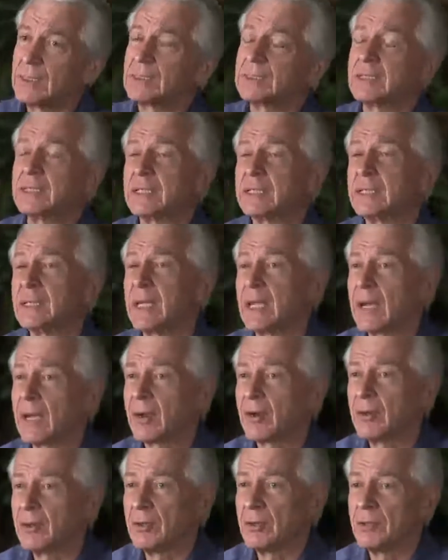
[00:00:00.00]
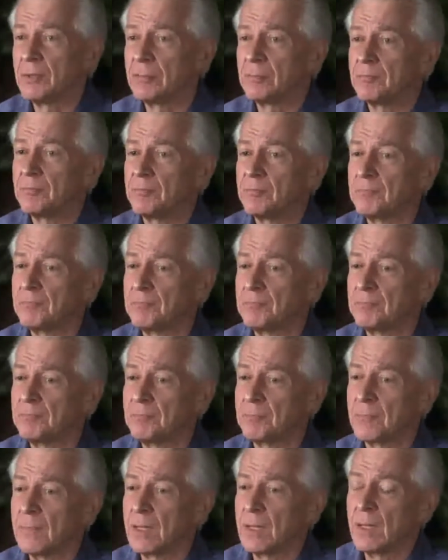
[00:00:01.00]
He said, Carol,
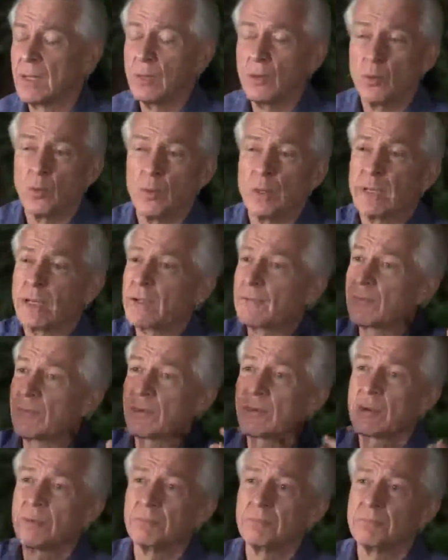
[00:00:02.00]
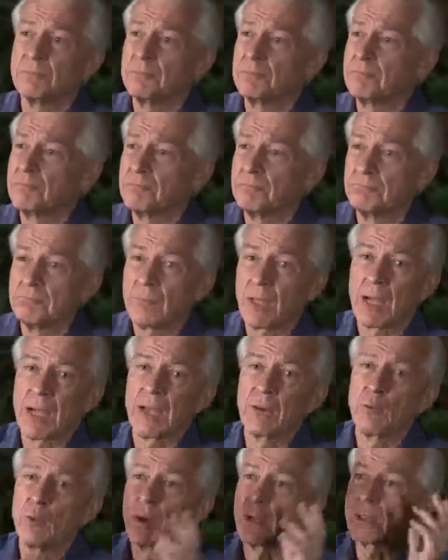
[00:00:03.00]
whenever
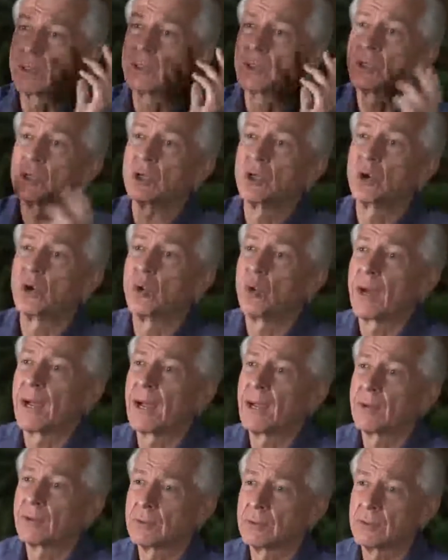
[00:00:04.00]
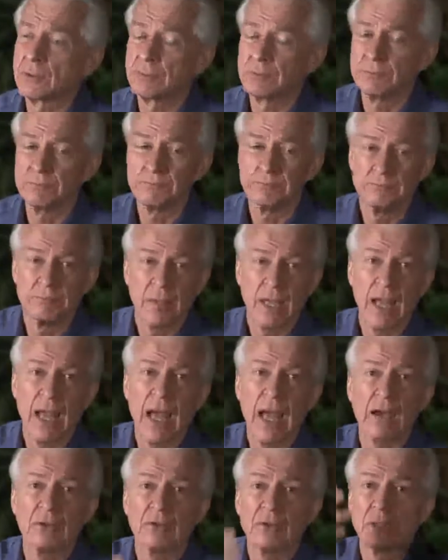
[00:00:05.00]
I wanted to go out
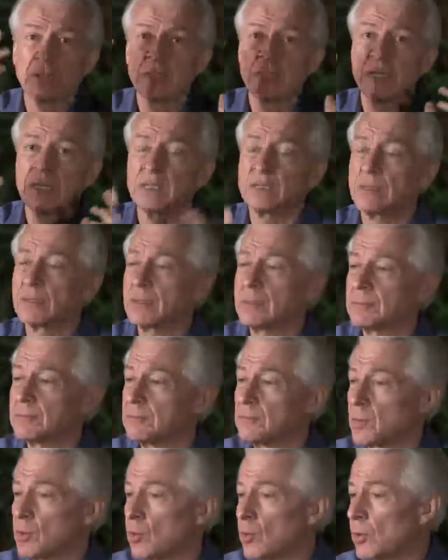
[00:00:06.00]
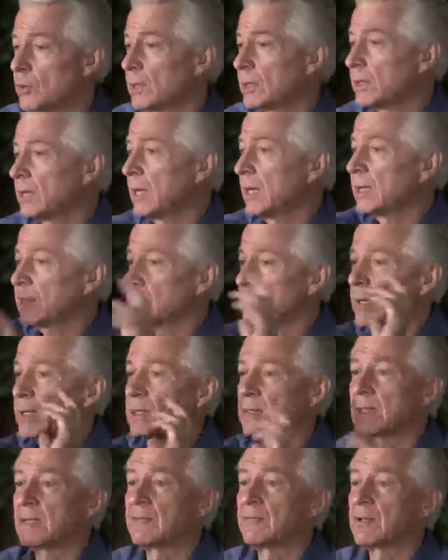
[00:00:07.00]
to dinner, or to take
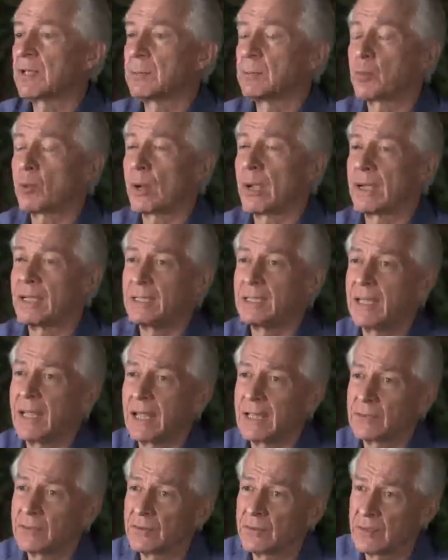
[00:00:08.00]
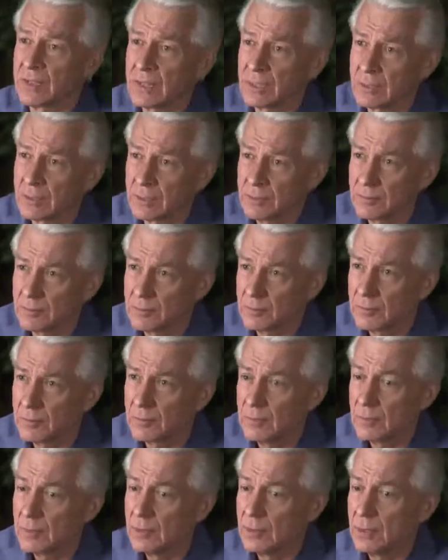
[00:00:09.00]
my lovely bride dancing,
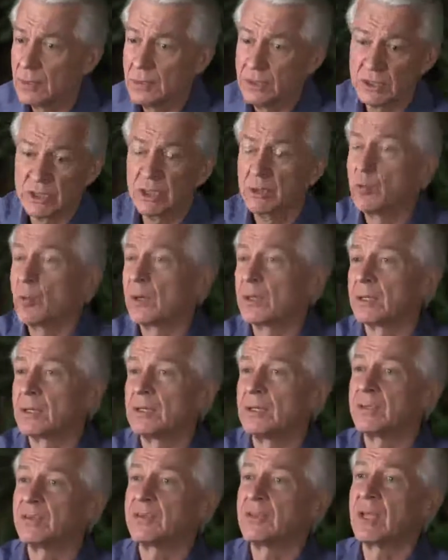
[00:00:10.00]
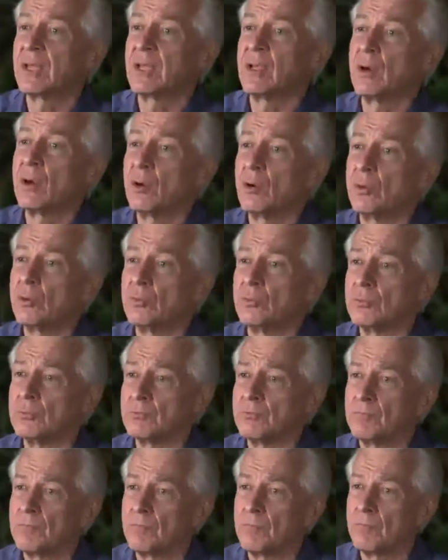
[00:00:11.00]
she wanted to stay home.
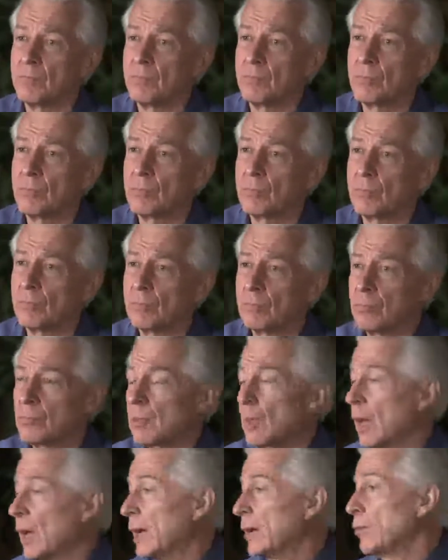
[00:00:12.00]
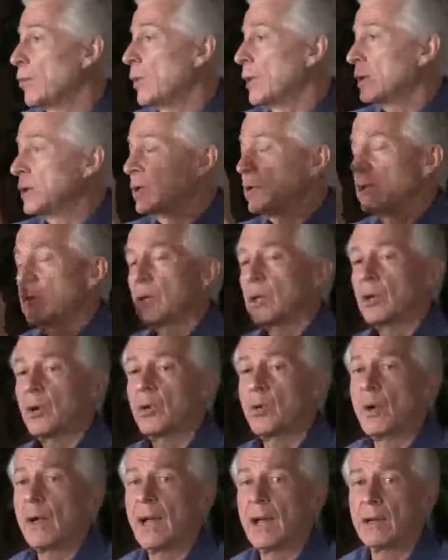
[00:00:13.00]
I wanted to
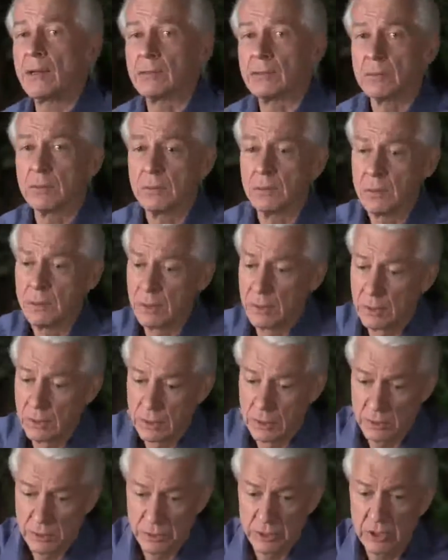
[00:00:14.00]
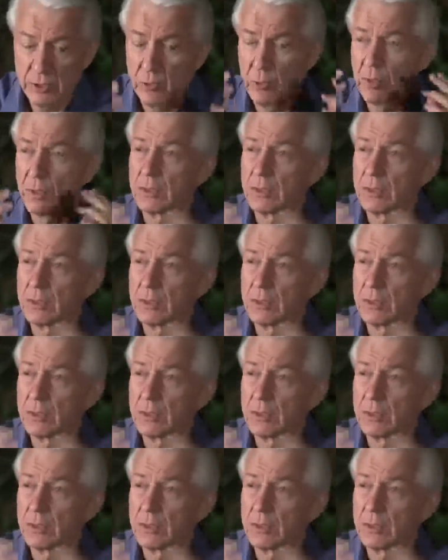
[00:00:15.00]
go out. She